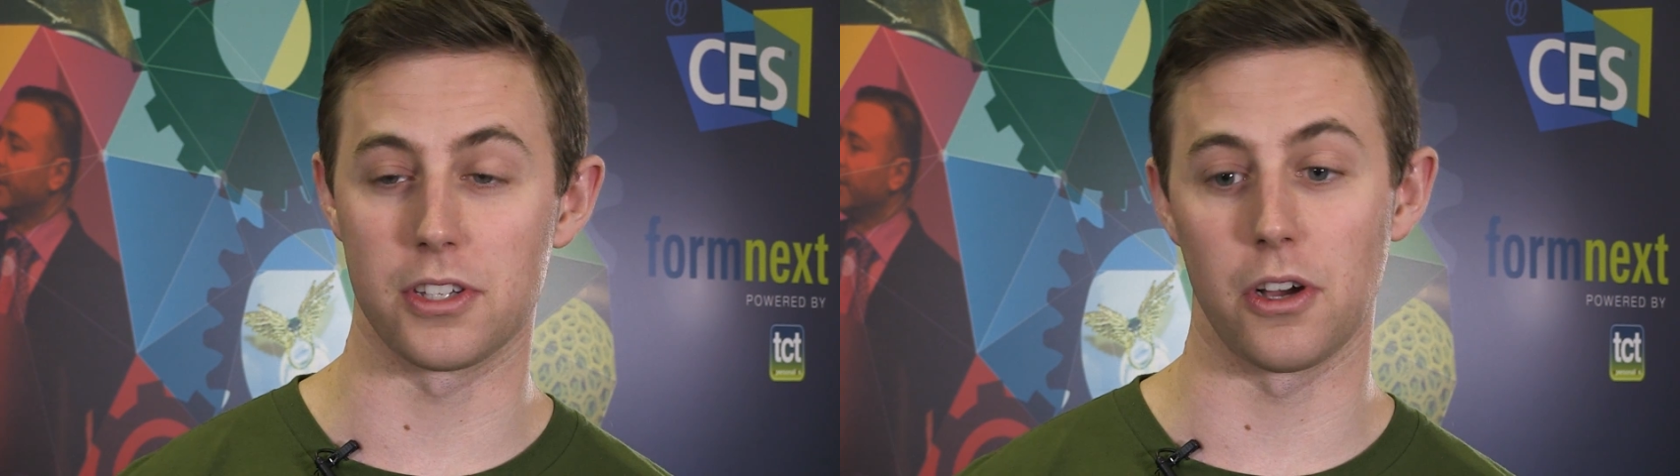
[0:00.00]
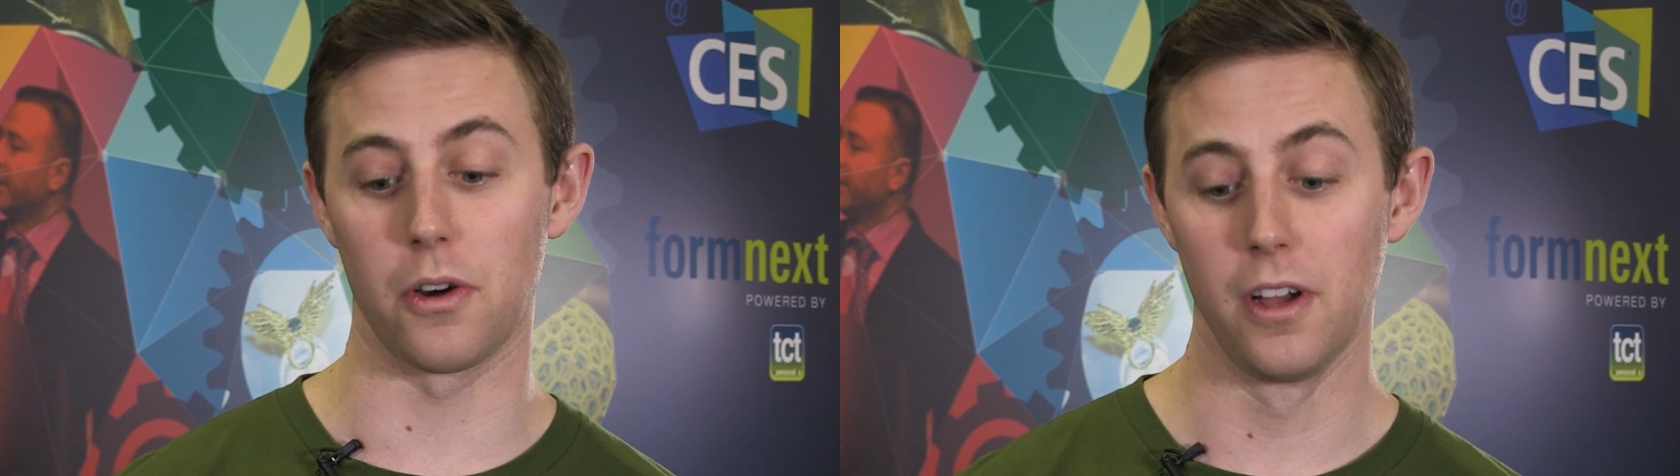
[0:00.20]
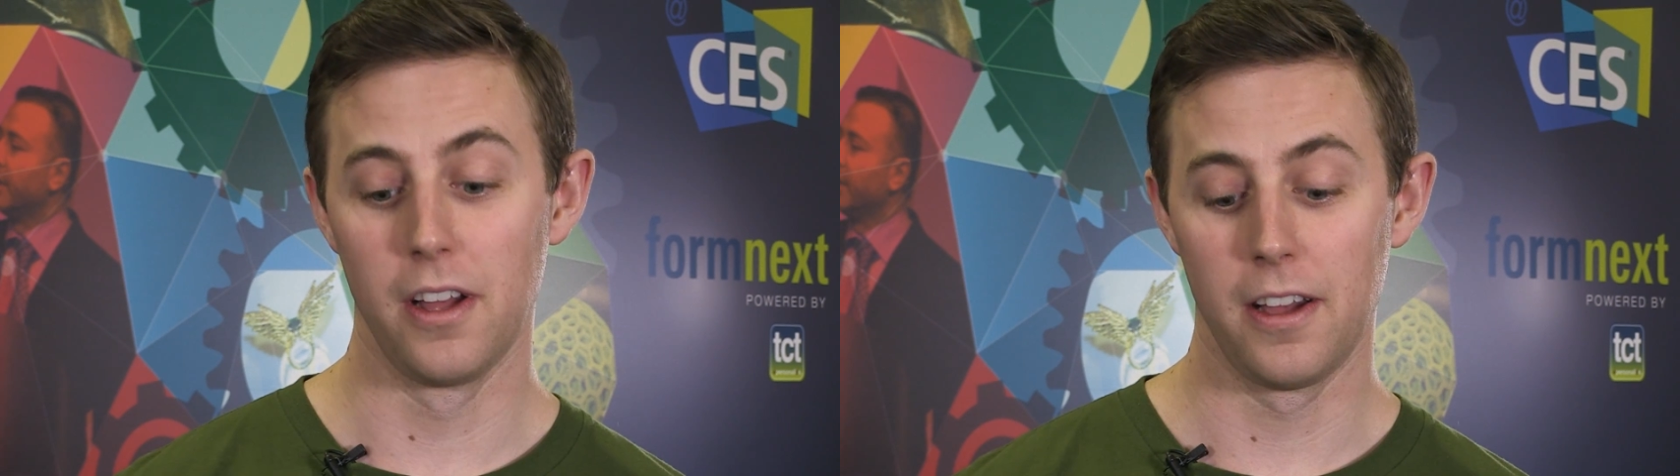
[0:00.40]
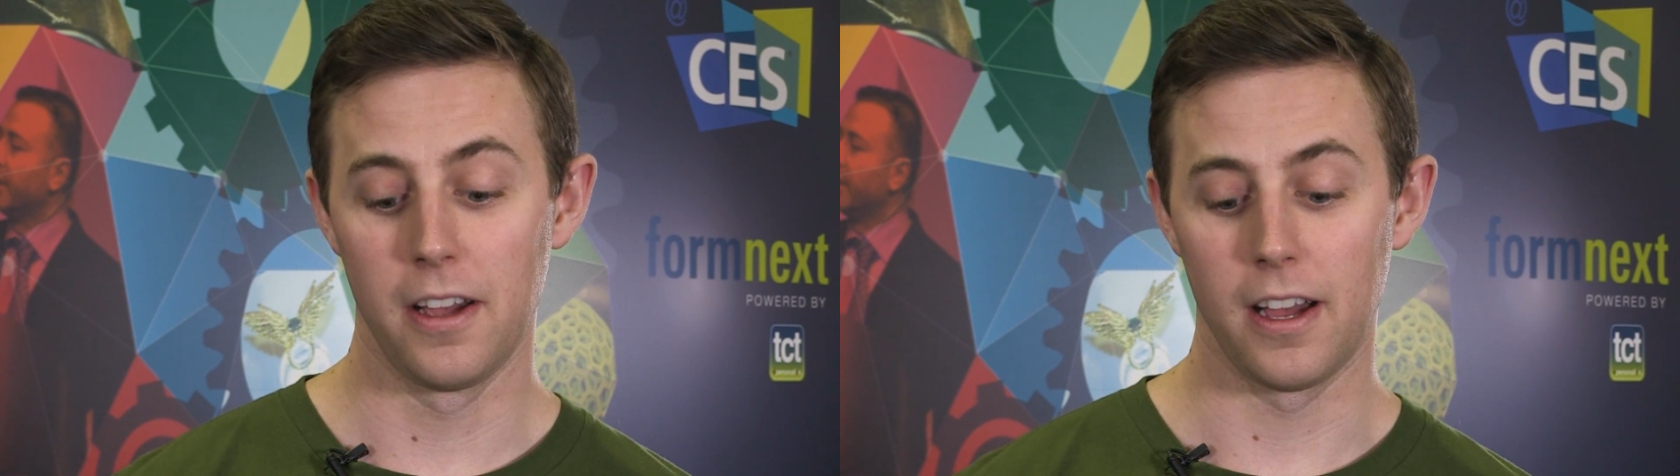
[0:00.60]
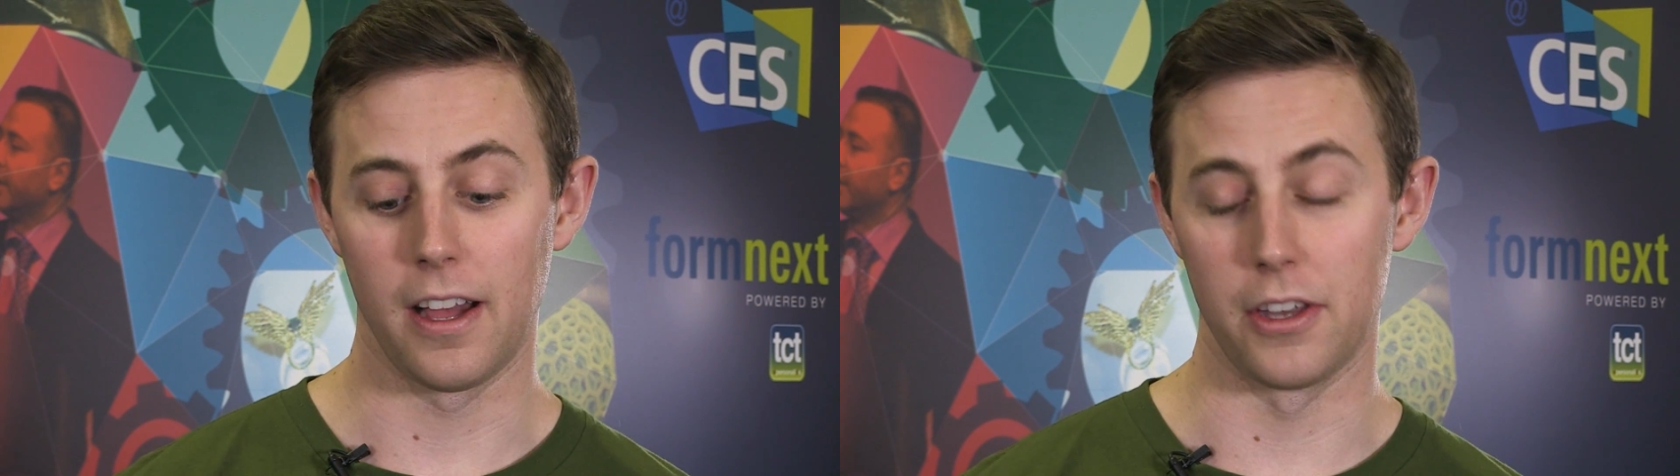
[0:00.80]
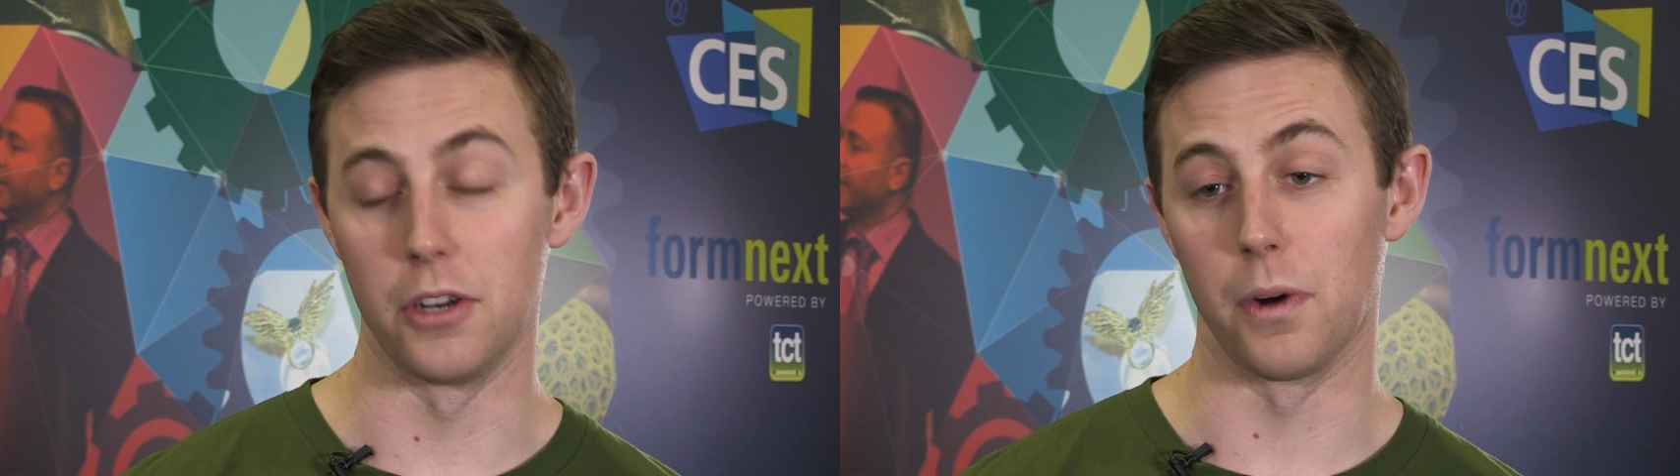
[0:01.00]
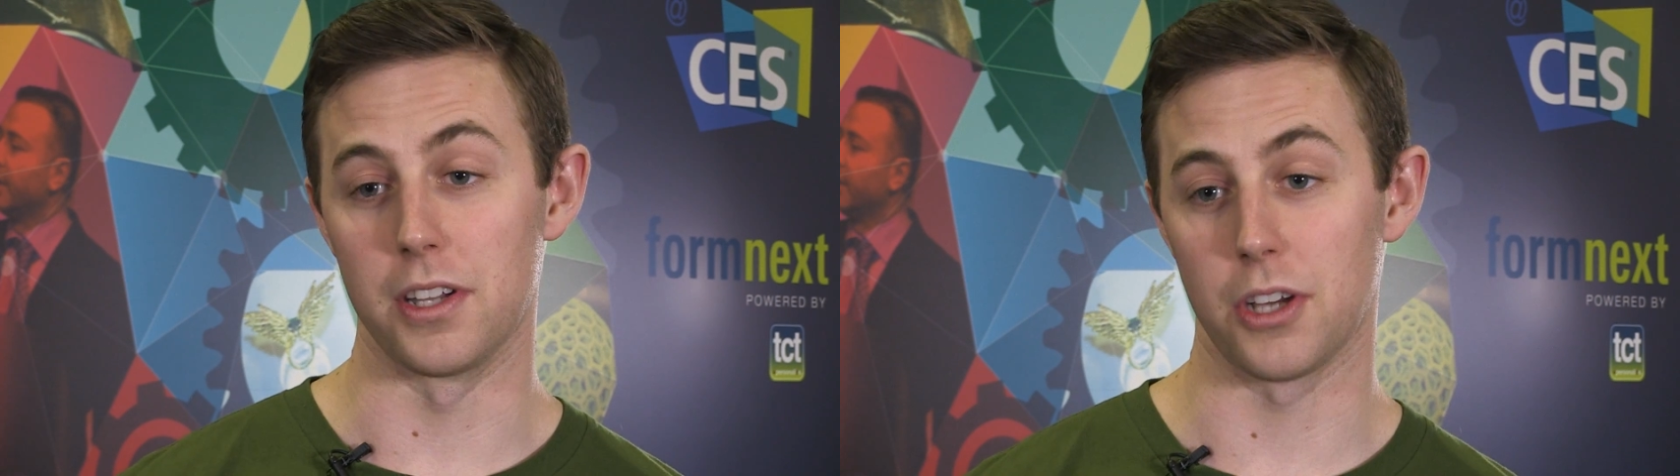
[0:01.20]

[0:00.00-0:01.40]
So uh, the new one.